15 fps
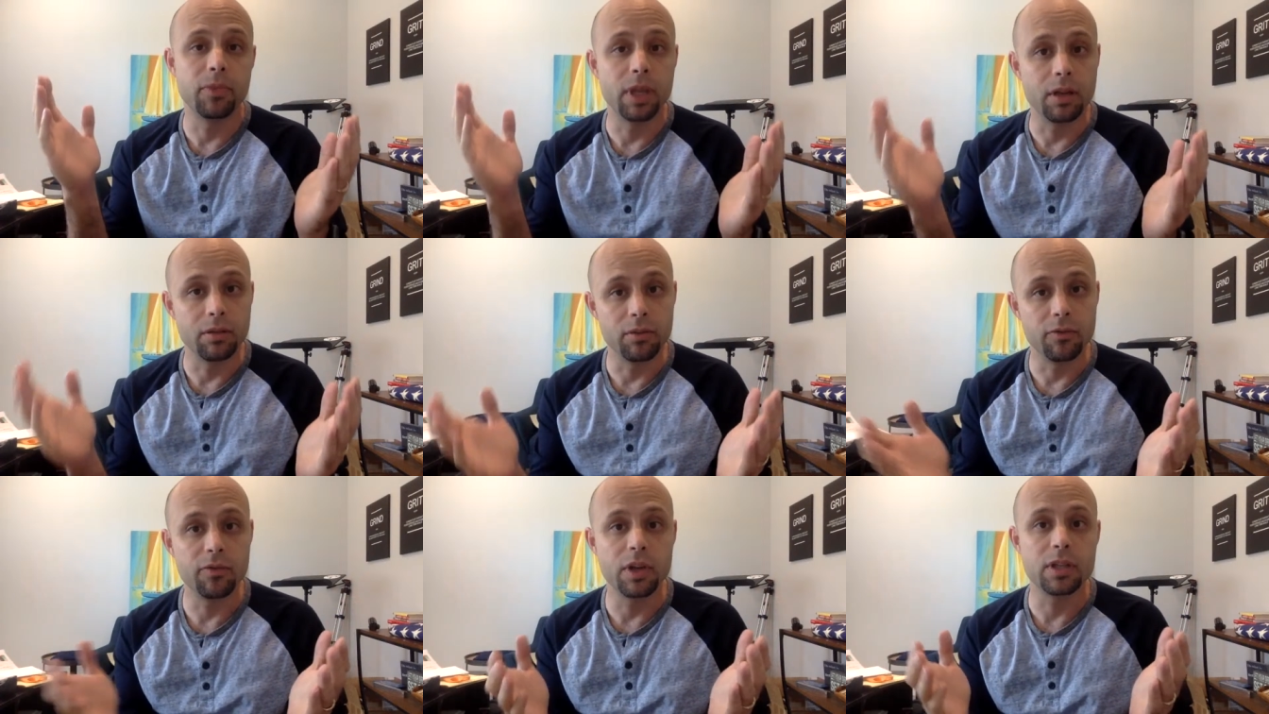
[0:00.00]

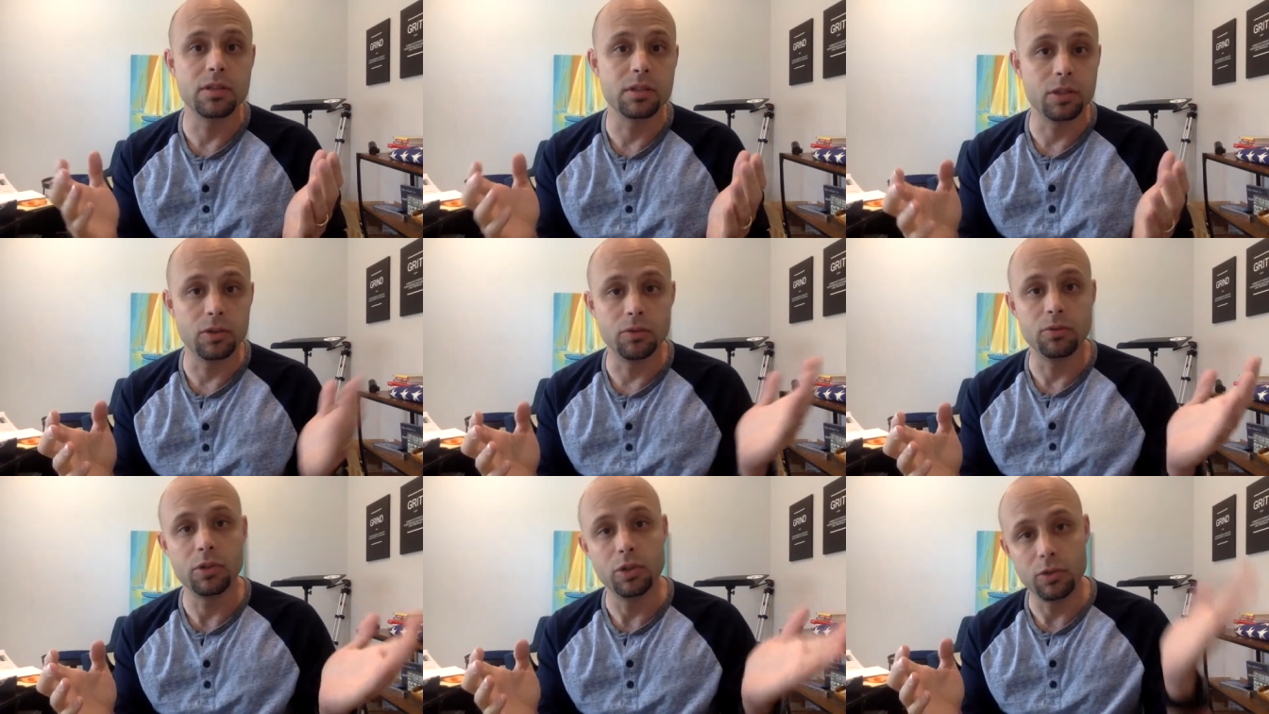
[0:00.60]
Then
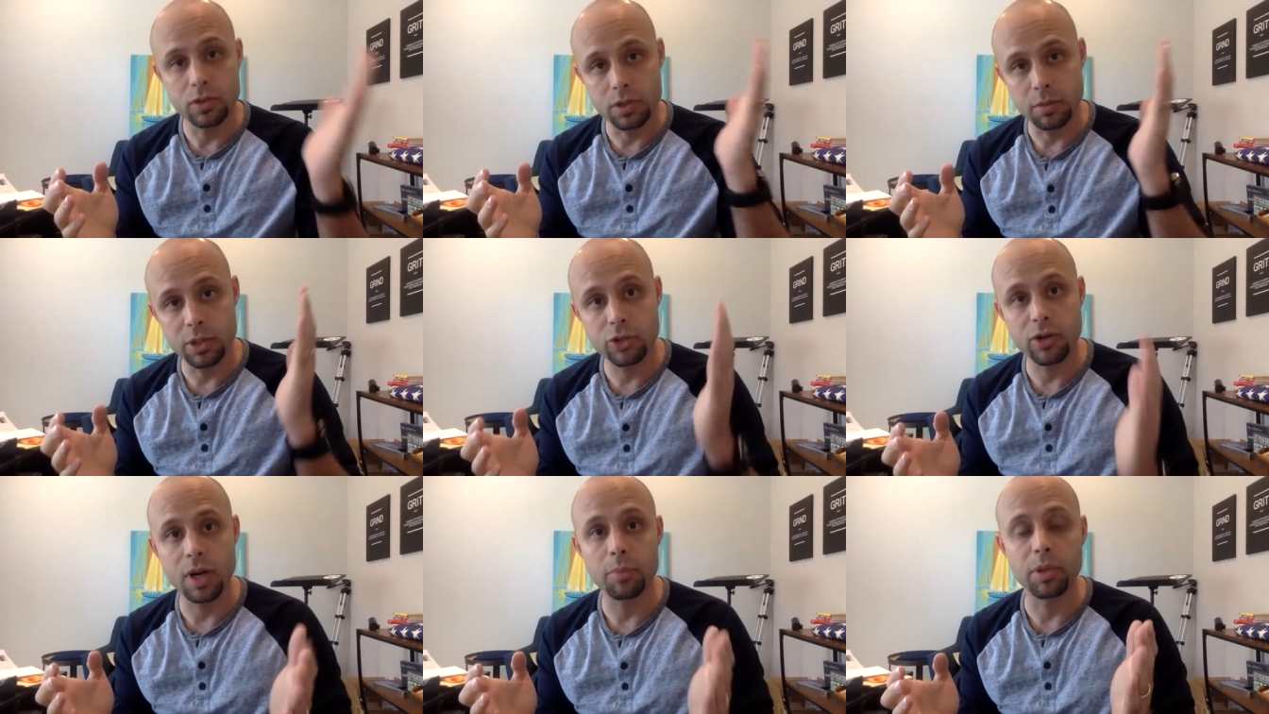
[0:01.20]
you
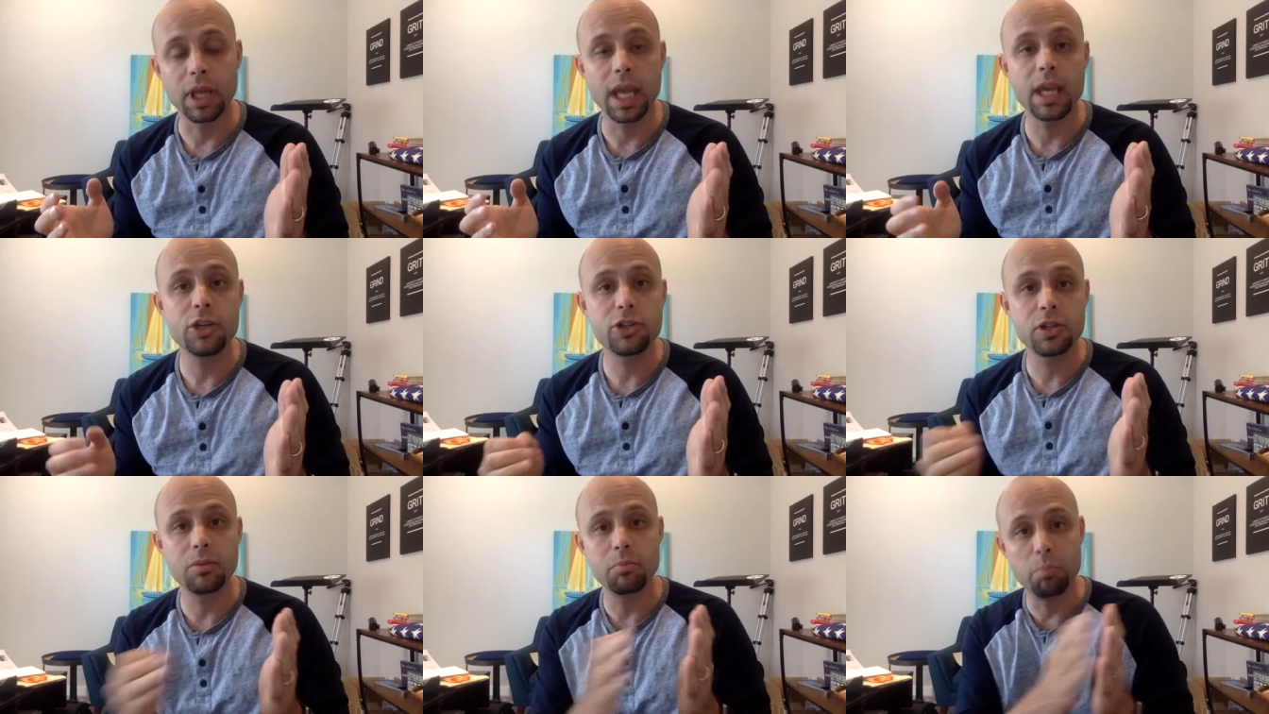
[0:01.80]
submit your
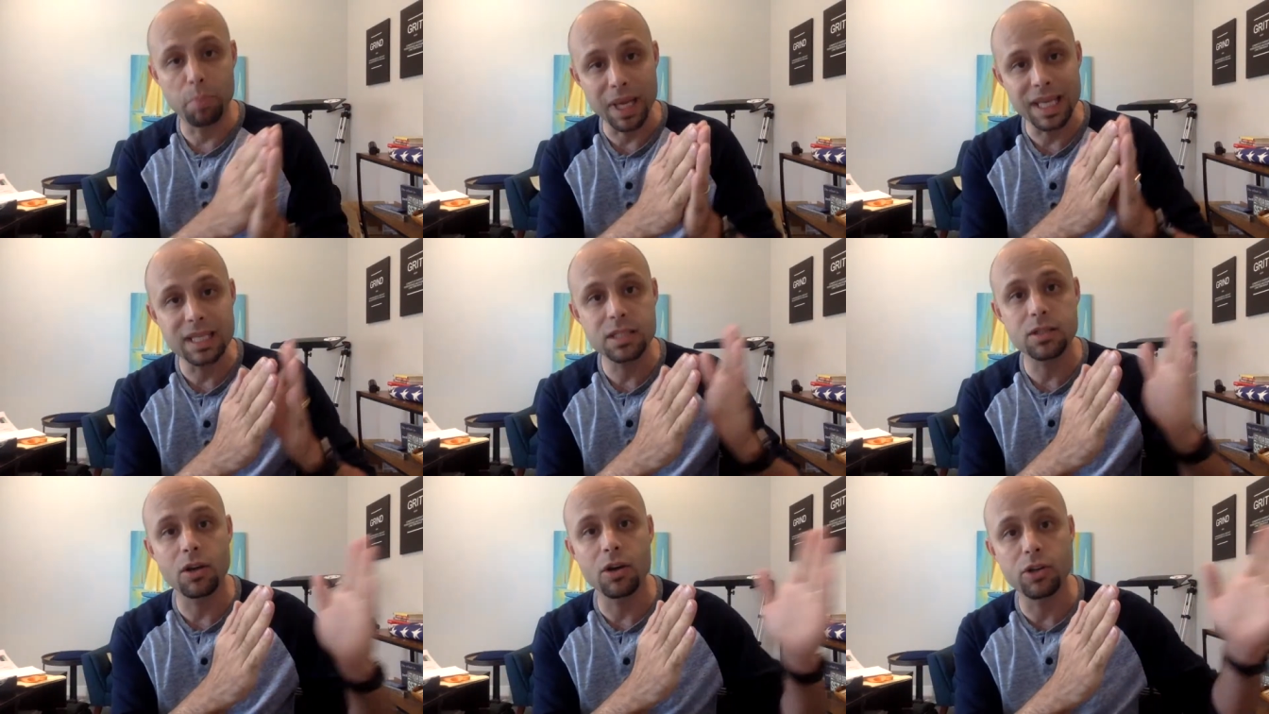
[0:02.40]
application
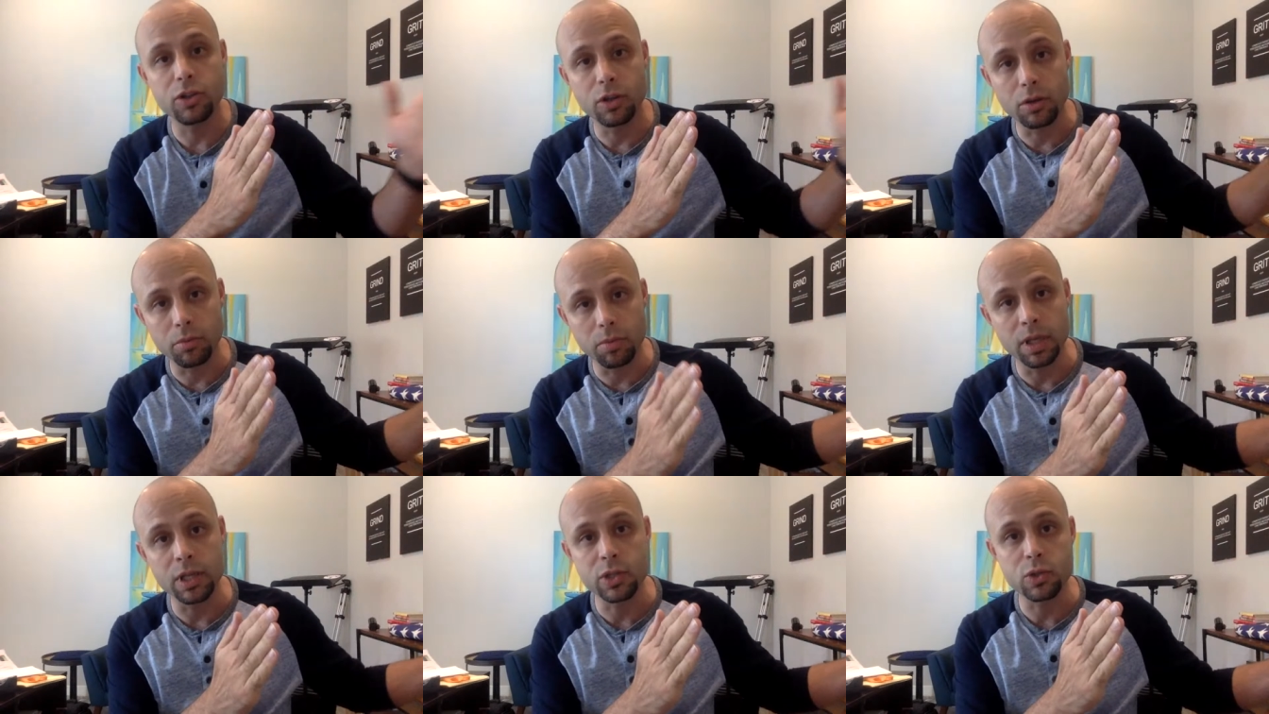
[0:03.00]
based on
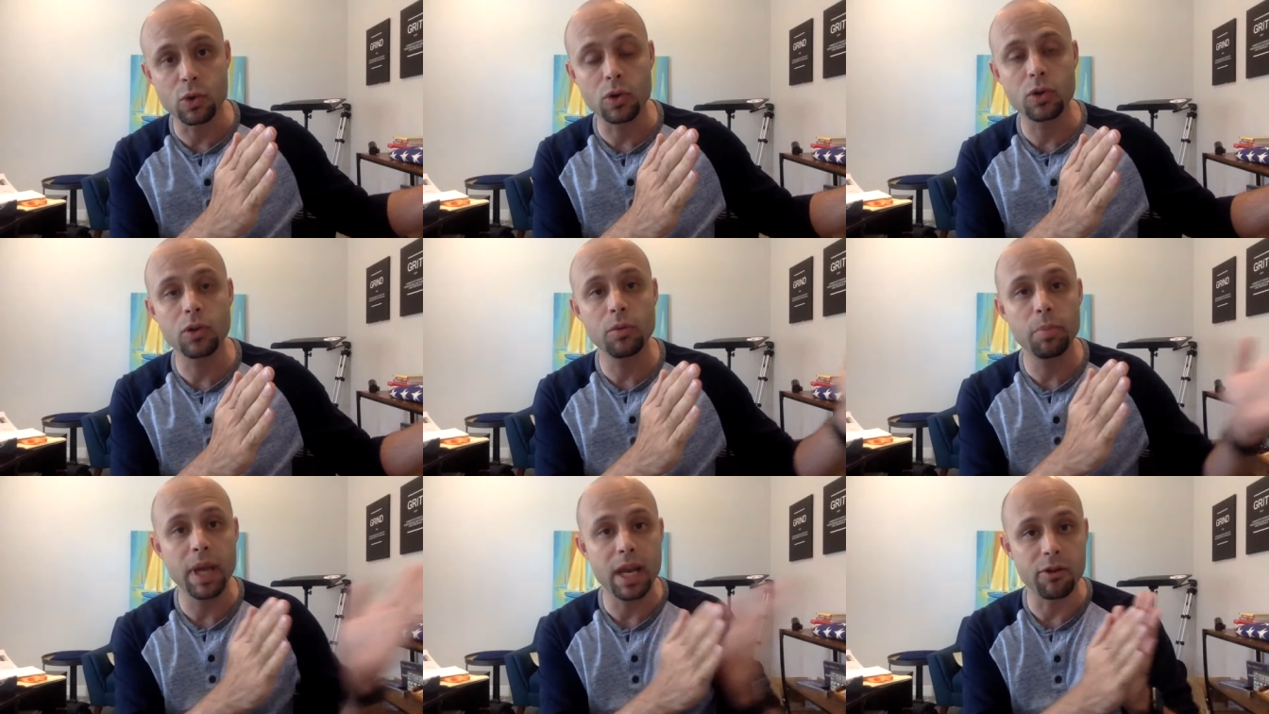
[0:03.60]
your
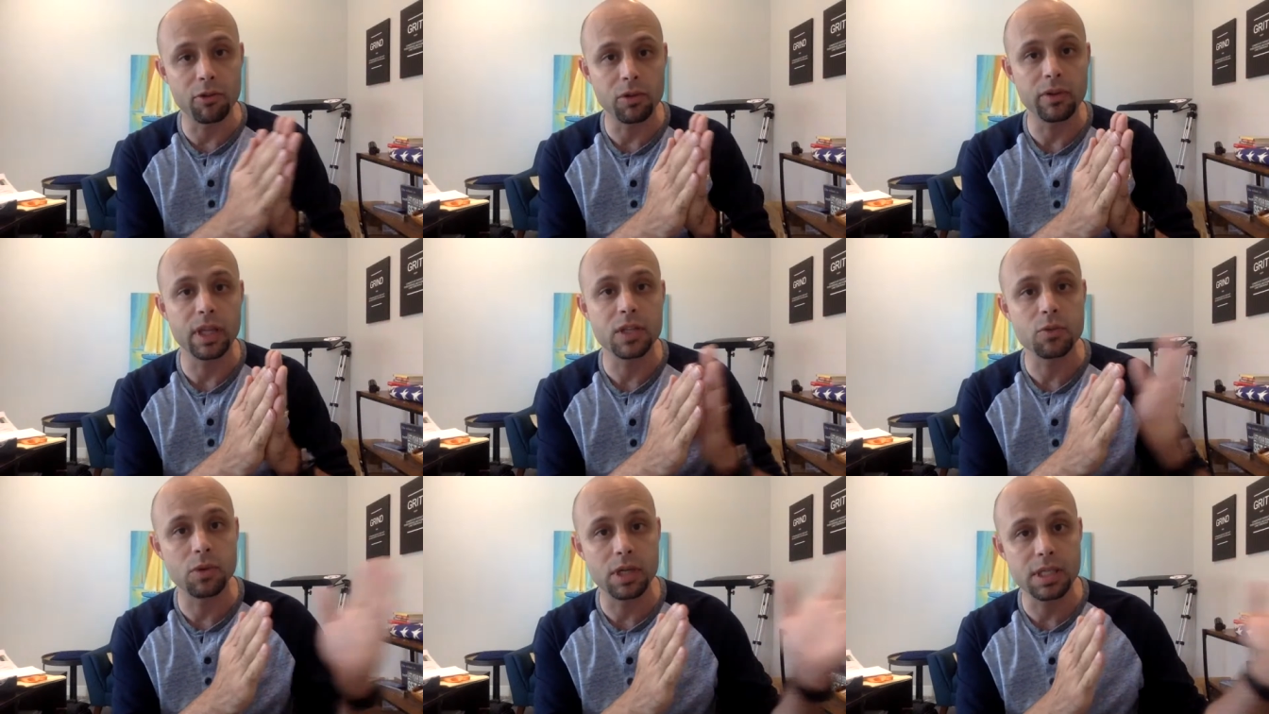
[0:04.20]
historical payroll.
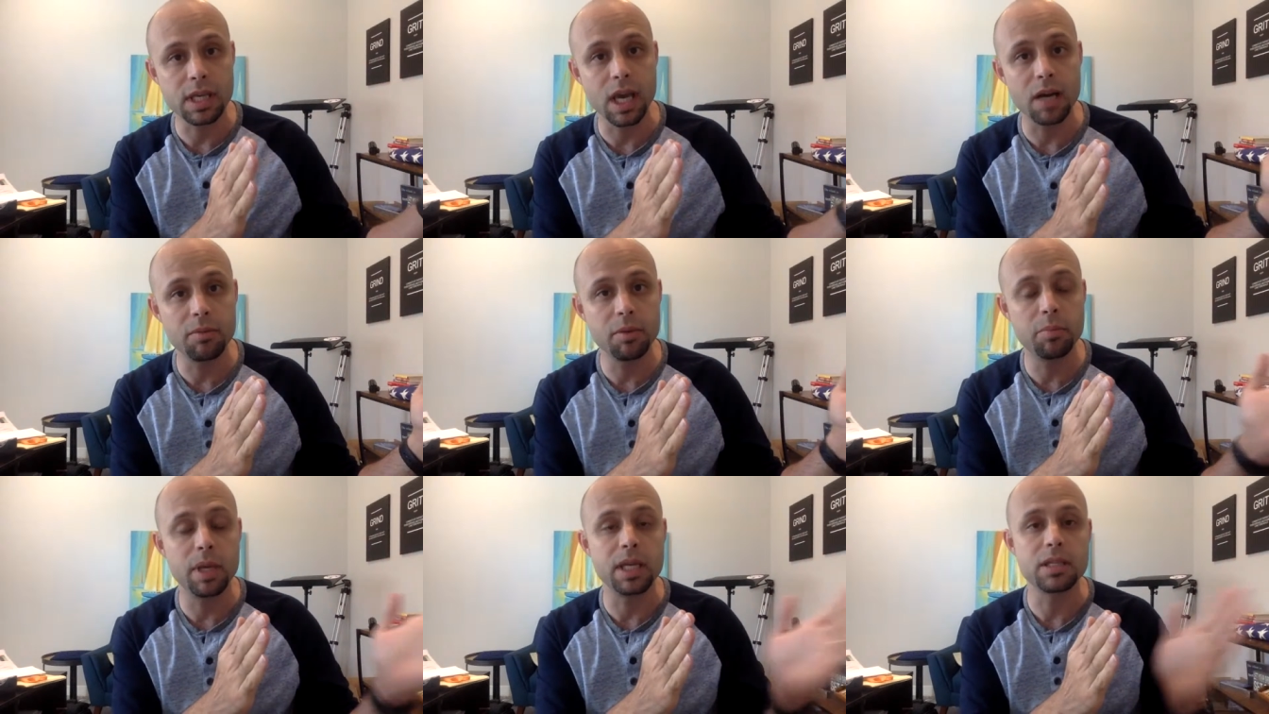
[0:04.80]
That's what it's got to
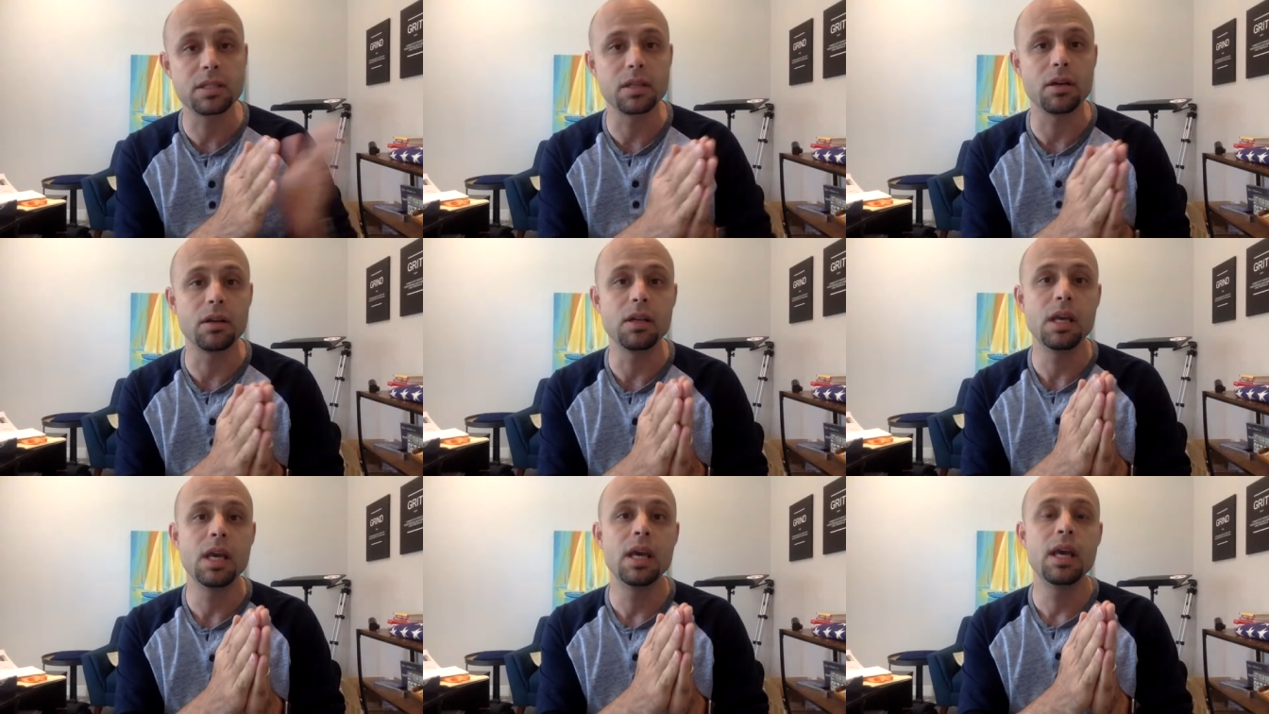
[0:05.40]
be based on.